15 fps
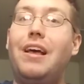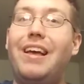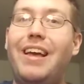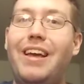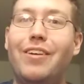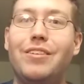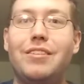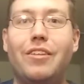
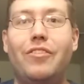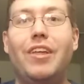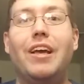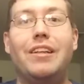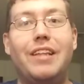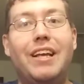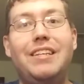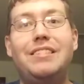Here's the
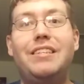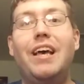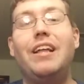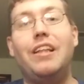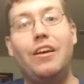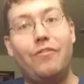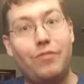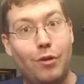thing. They
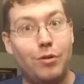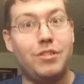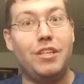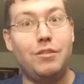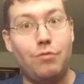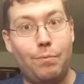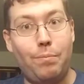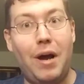said if those
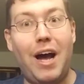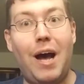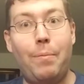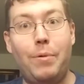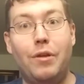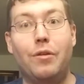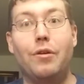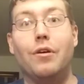things were
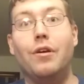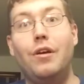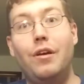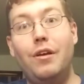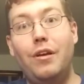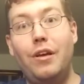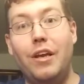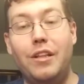popular
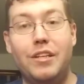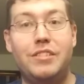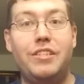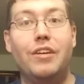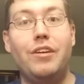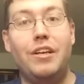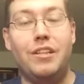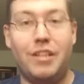and
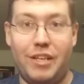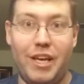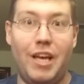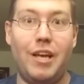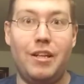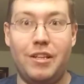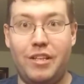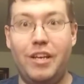
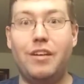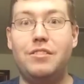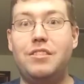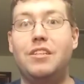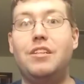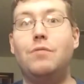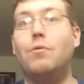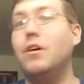
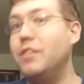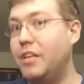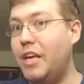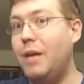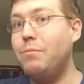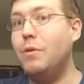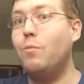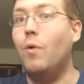DLC did well and the
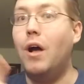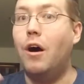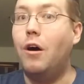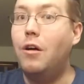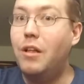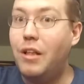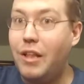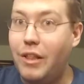game did
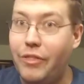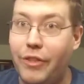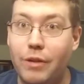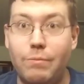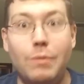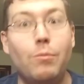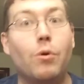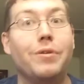well,
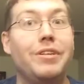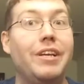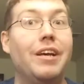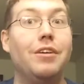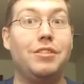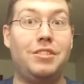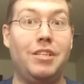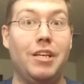there'd be more
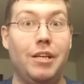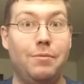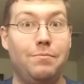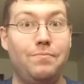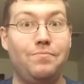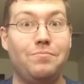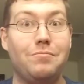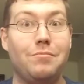DLC.
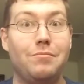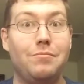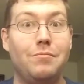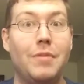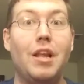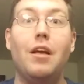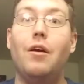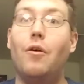
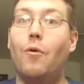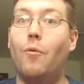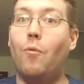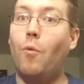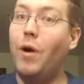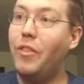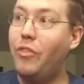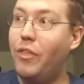
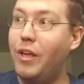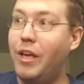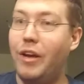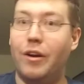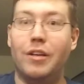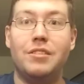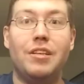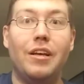One thing
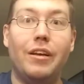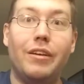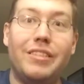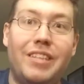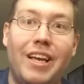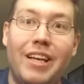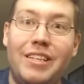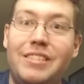here is
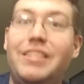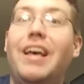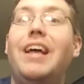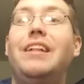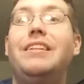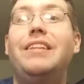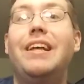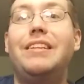they
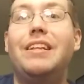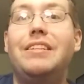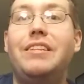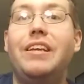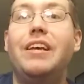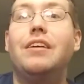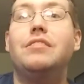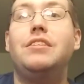said that the
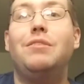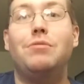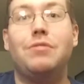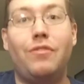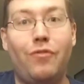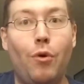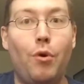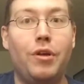DLC was
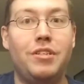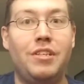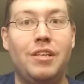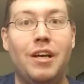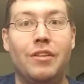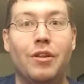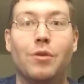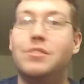focusing
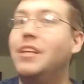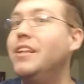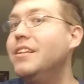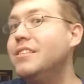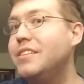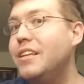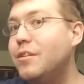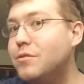on those. They didn't
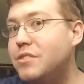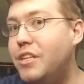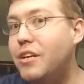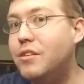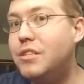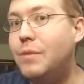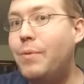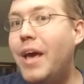say those
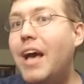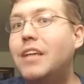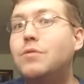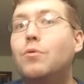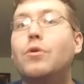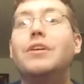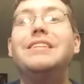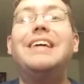DLC packs
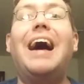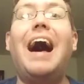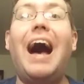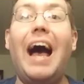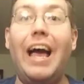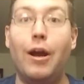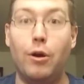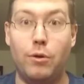were
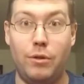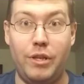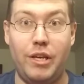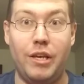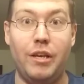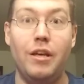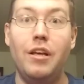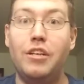
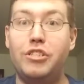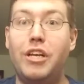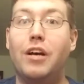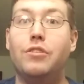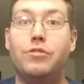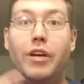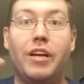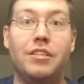entirely Shadow
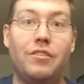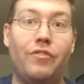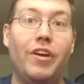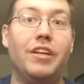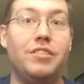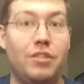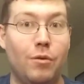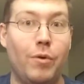Dragon's
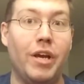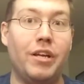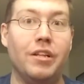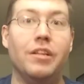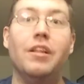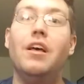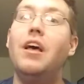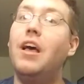Fates and
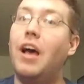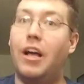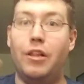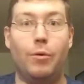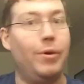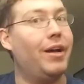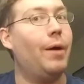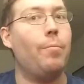Awakening. I know
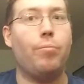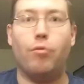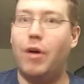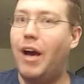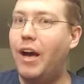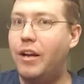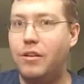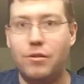we got
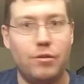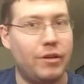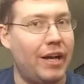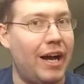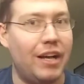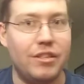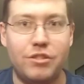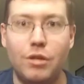Bridal
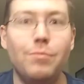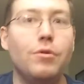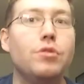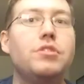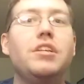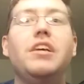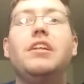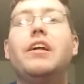Costume
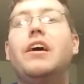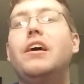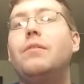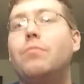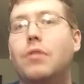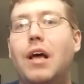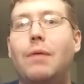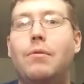Lucina
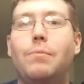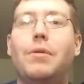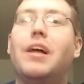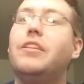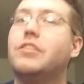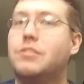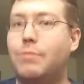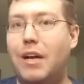and blah, blah, blah.
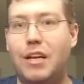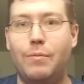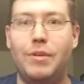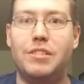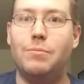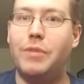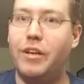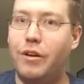And there's probably going to be
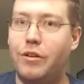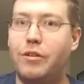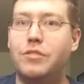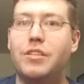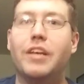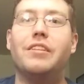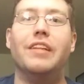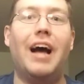some
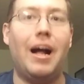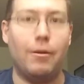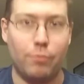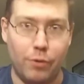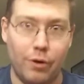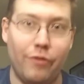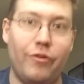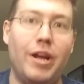characters like
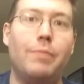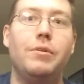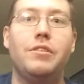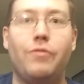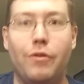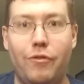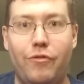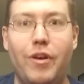non-royal families
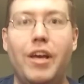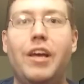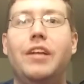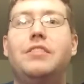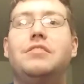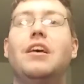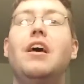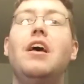for
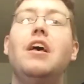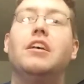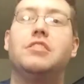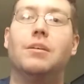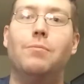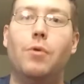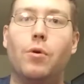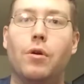Fates,
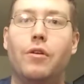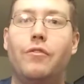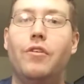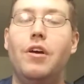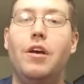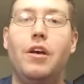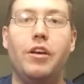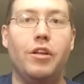some more of,
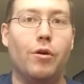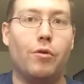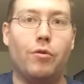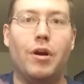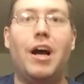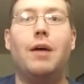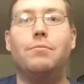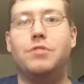you know,
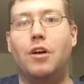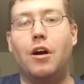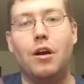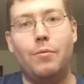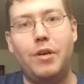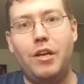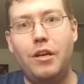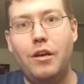Krom's
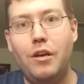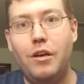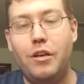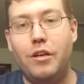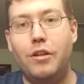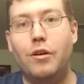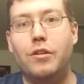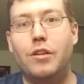army,
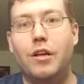you know,